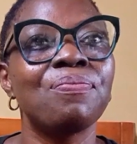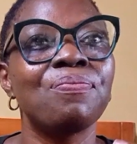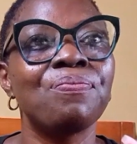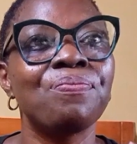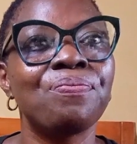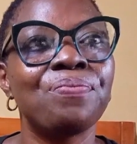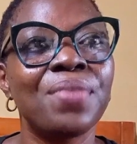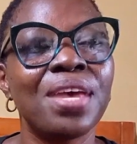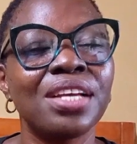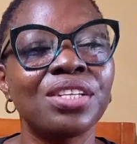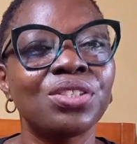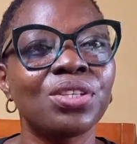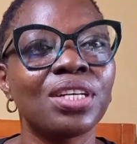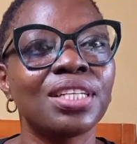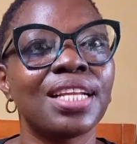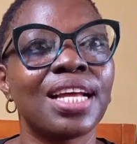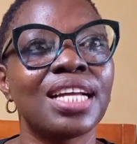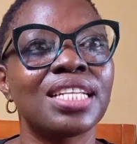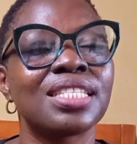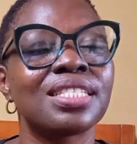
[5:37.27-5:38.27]
make
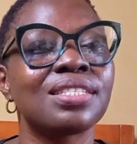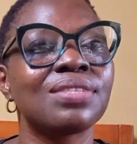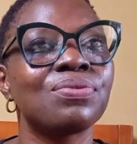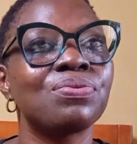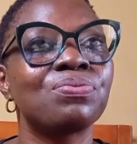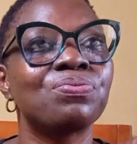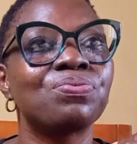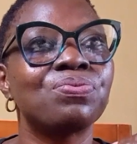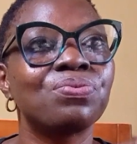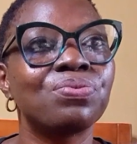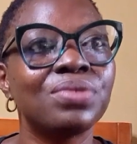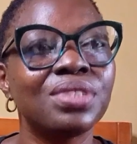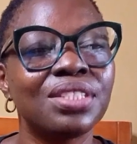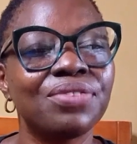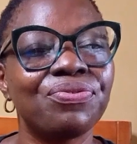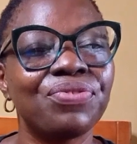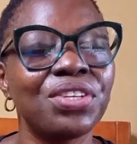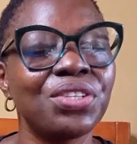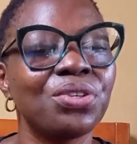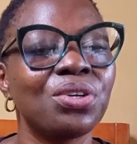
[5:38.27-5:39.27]
sure that
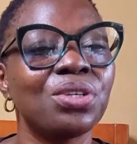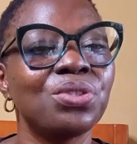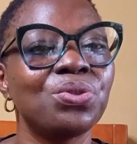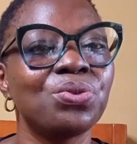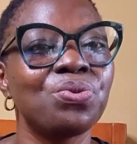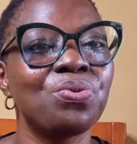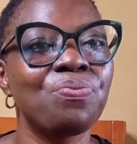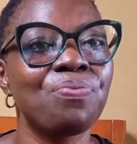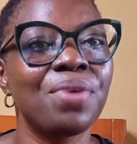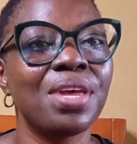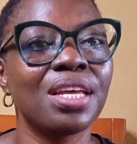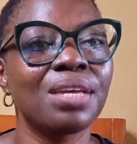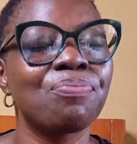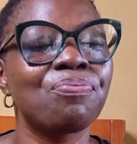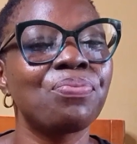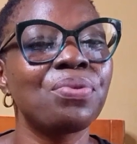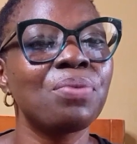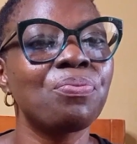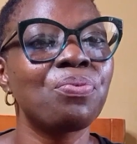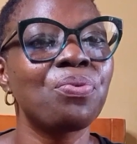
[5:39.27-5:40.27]
the video you
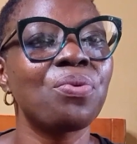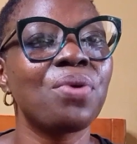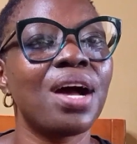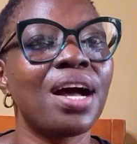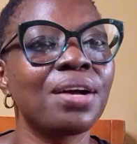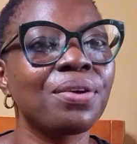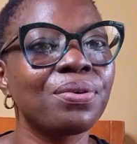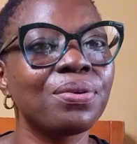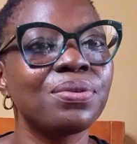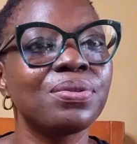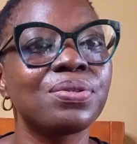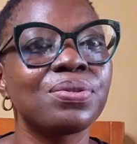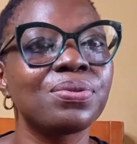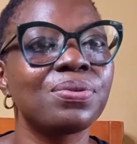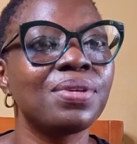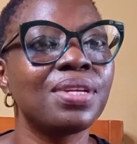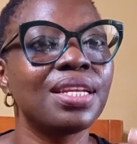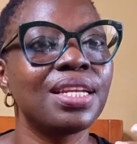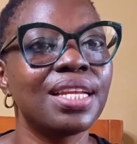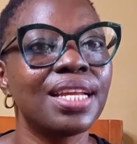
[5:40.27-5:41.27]
make, people are going
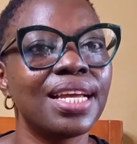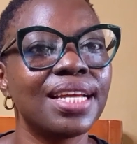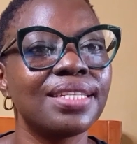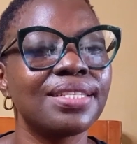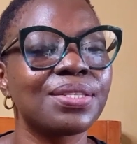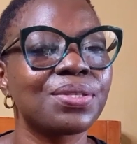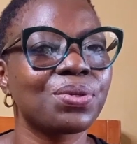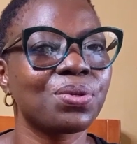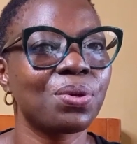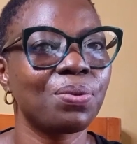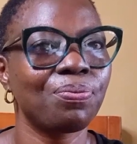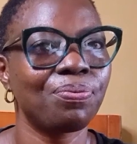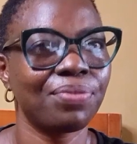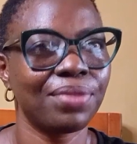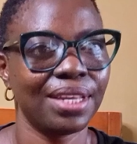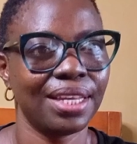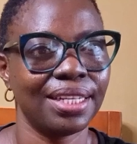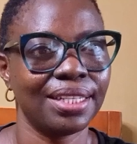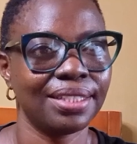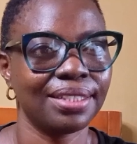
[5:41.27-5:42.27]
to learn
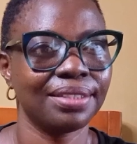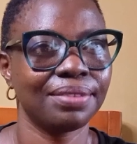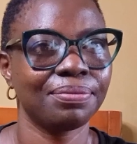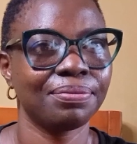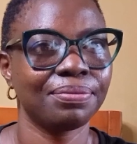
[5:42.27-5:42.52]
something.